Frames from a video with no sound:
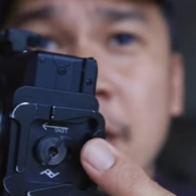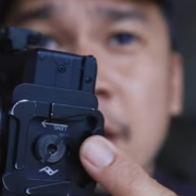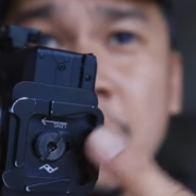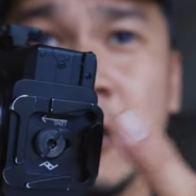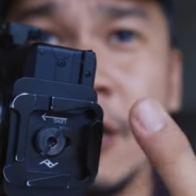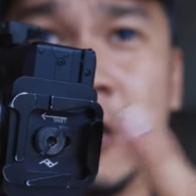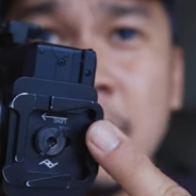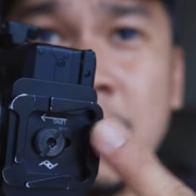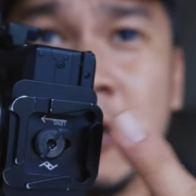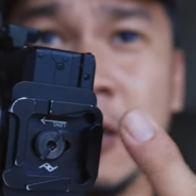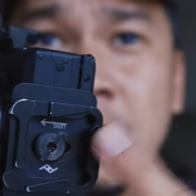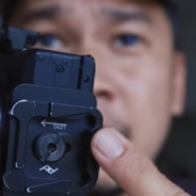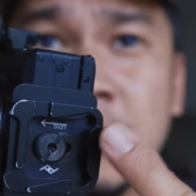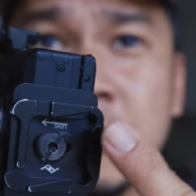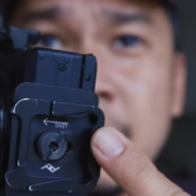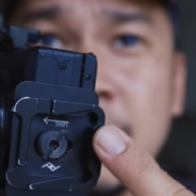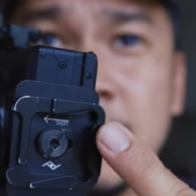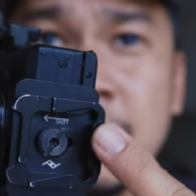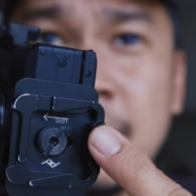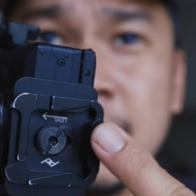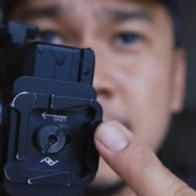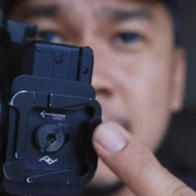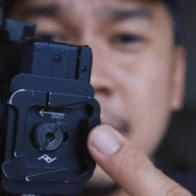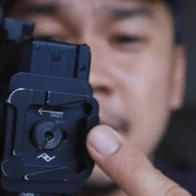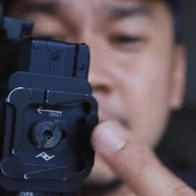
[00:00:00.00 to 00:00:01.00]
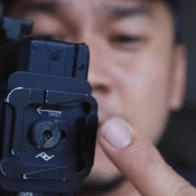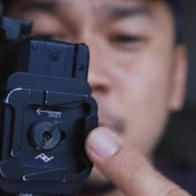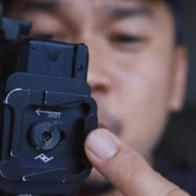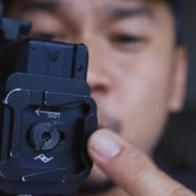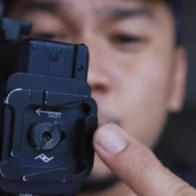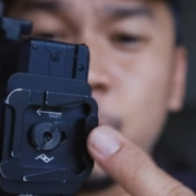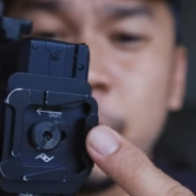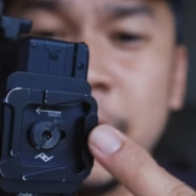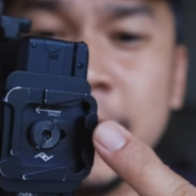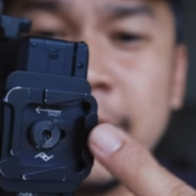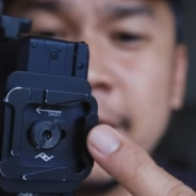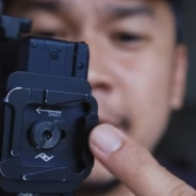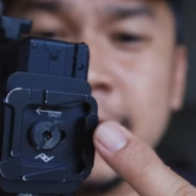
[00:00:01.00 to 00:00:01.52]
This is a new
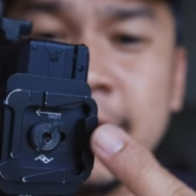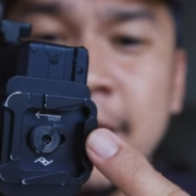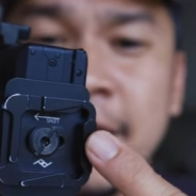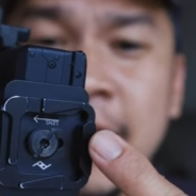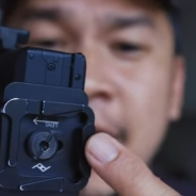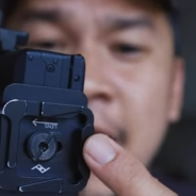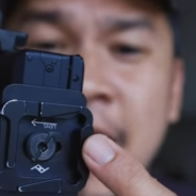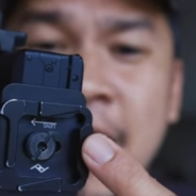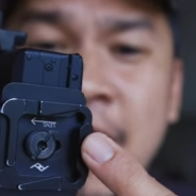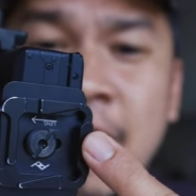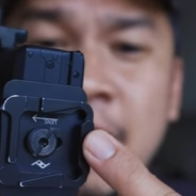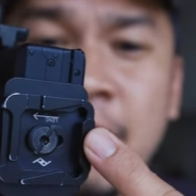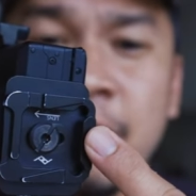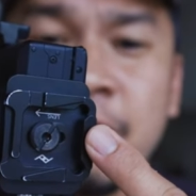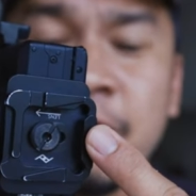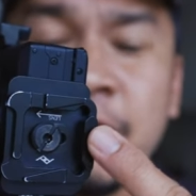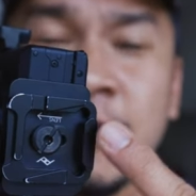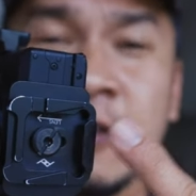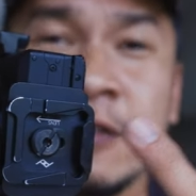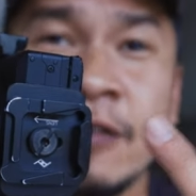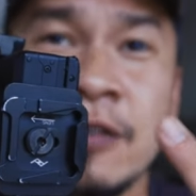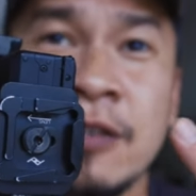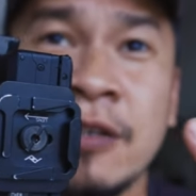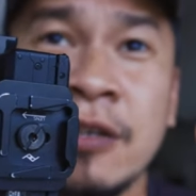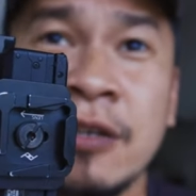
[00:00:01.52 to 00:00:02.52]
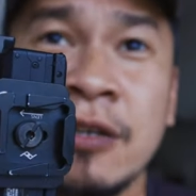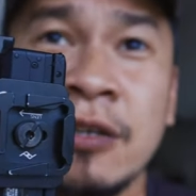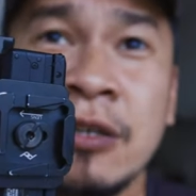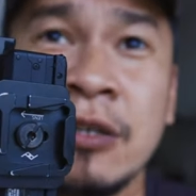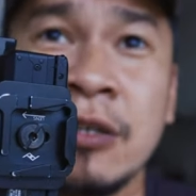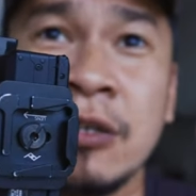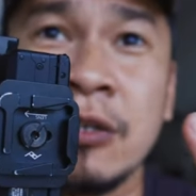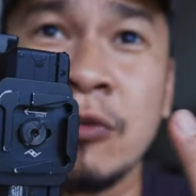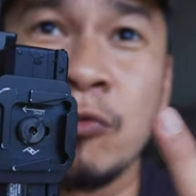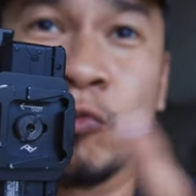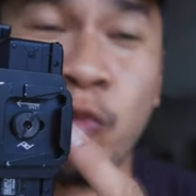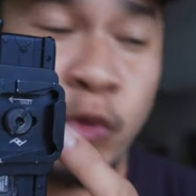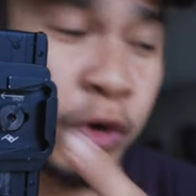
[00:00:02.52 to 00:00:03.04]
plate that they have that
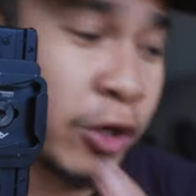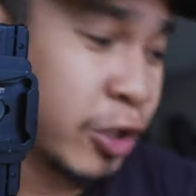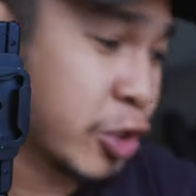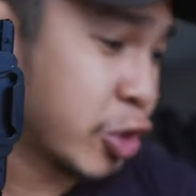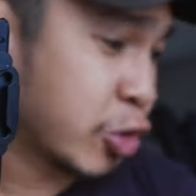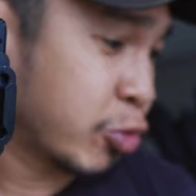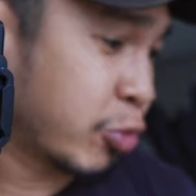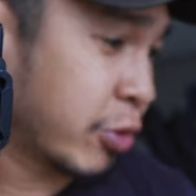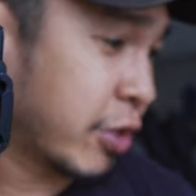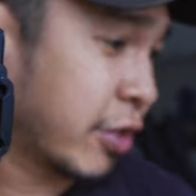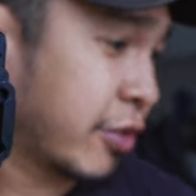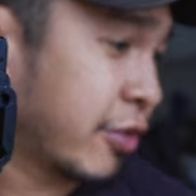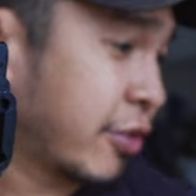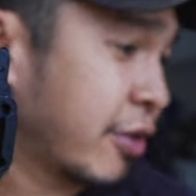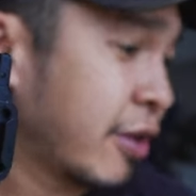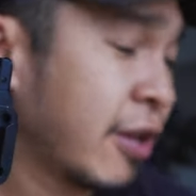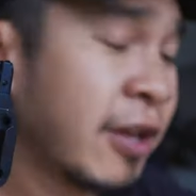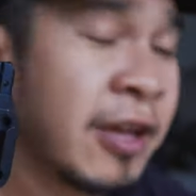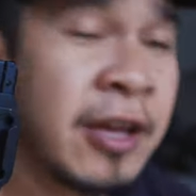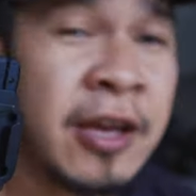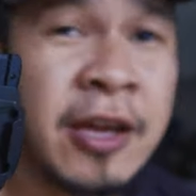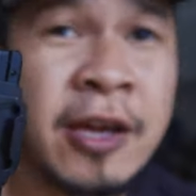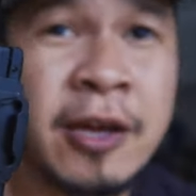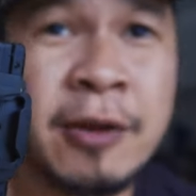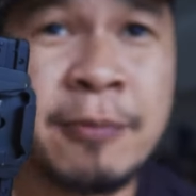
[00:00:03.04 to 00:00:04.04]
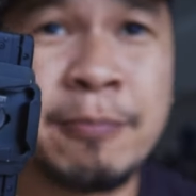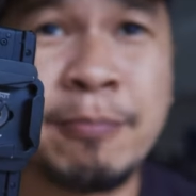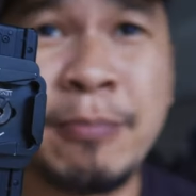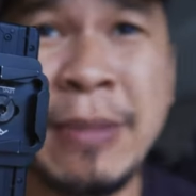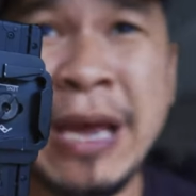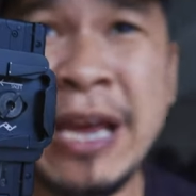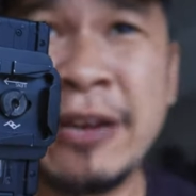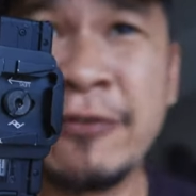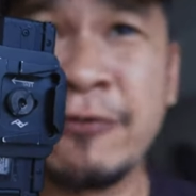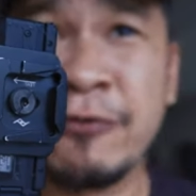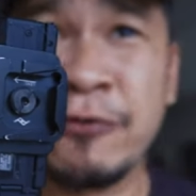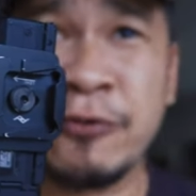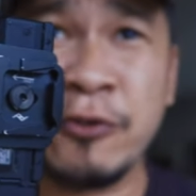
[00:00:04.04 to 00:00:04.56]
works with
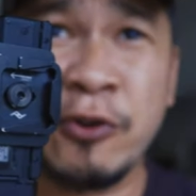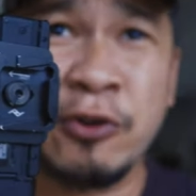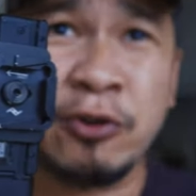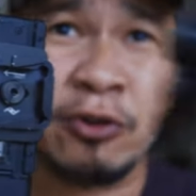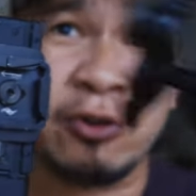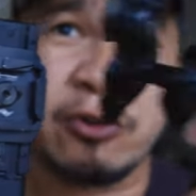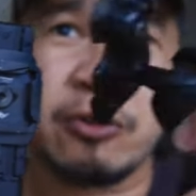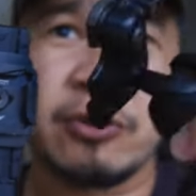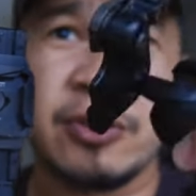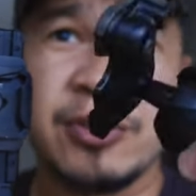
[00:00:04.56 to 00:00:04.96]
Manfrotto.